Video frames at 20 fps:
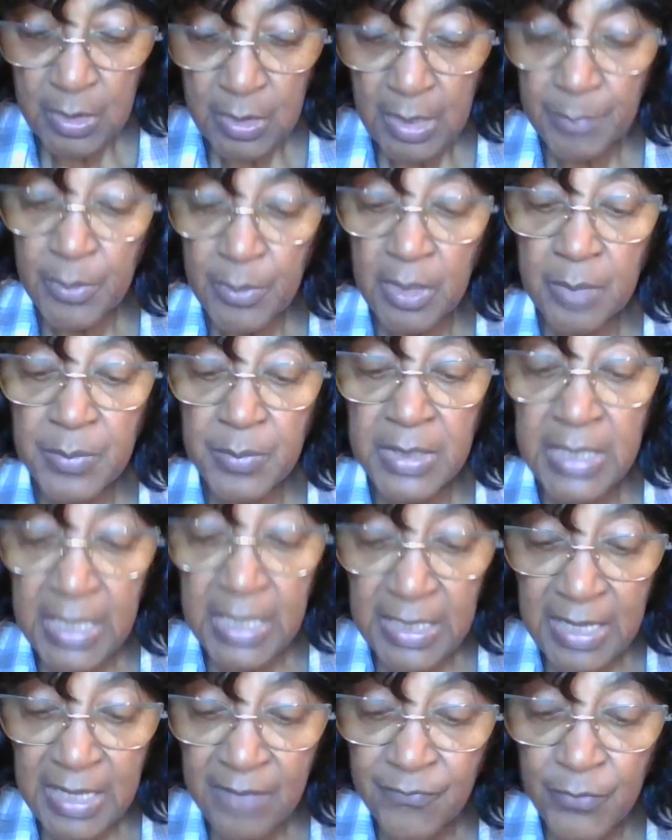I'm going to
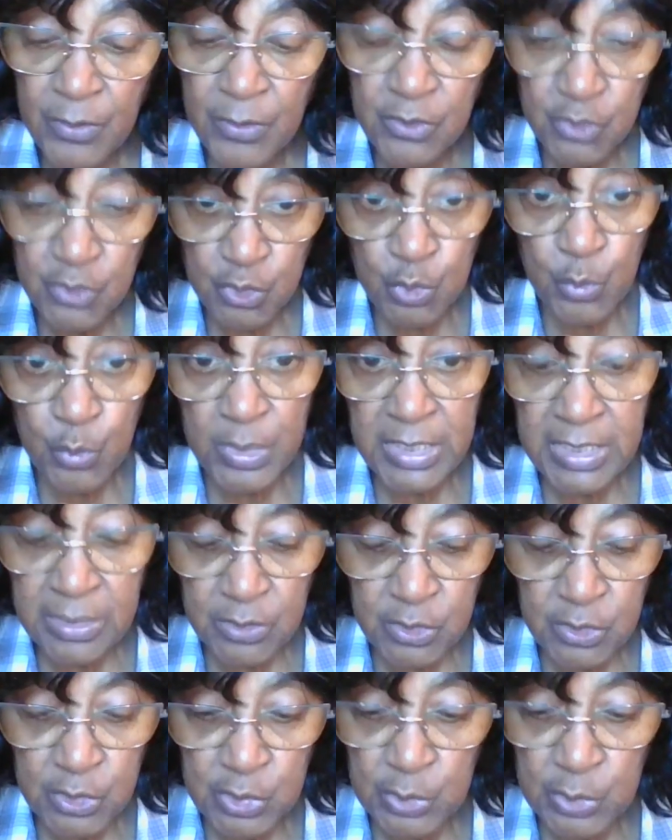begin at verse
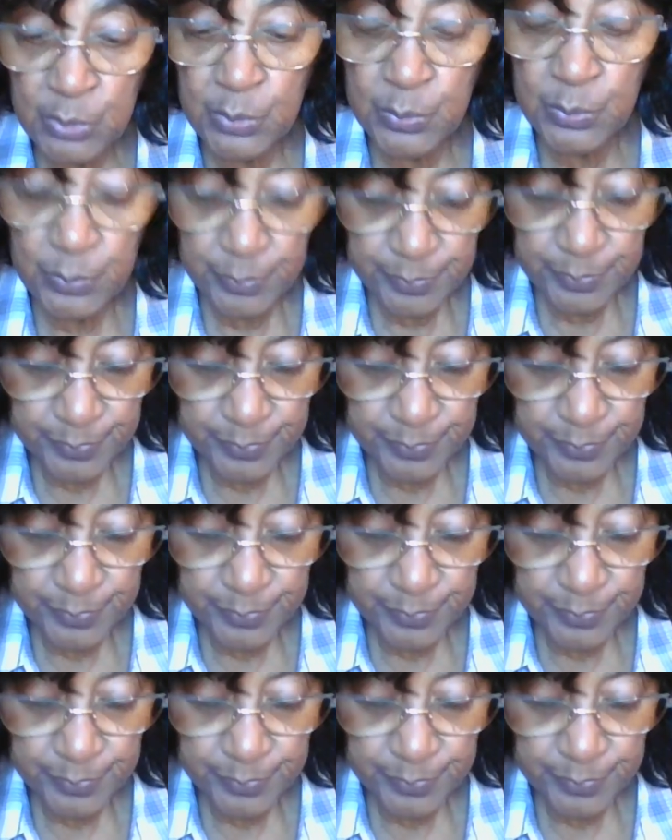22.